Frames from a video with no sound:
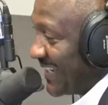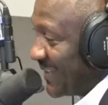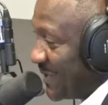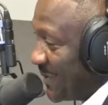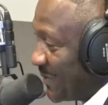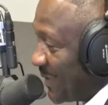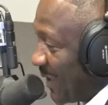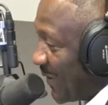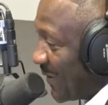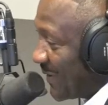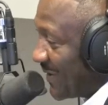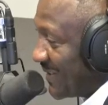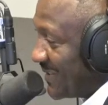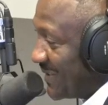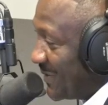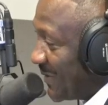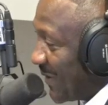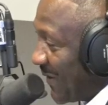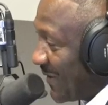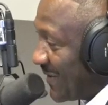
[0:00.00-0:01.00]
you heard it
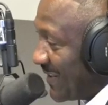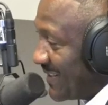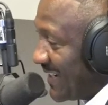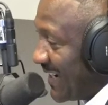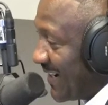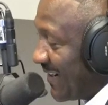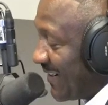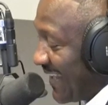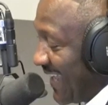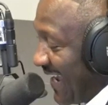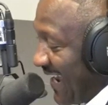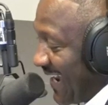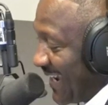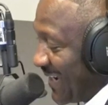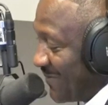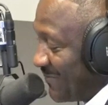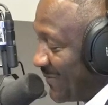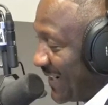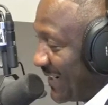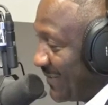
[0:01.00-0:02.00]
here
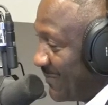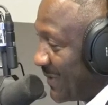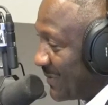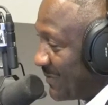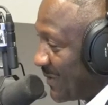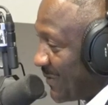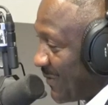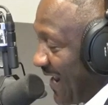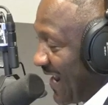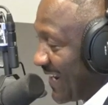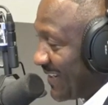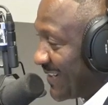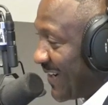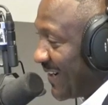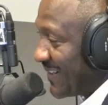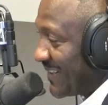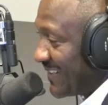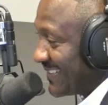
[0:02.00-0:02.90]
live with Grant